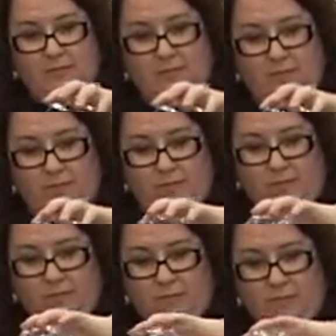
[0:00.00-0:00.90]

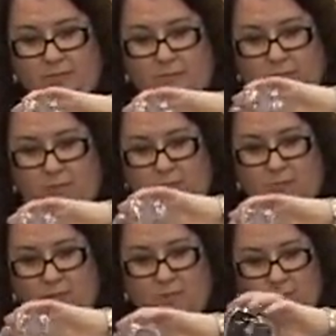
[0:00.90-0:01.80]

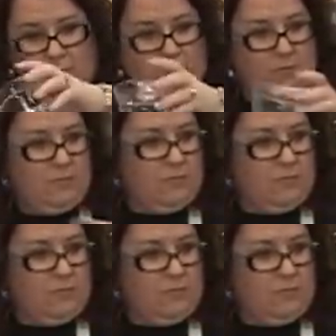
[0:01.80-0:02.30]
(no one is talking)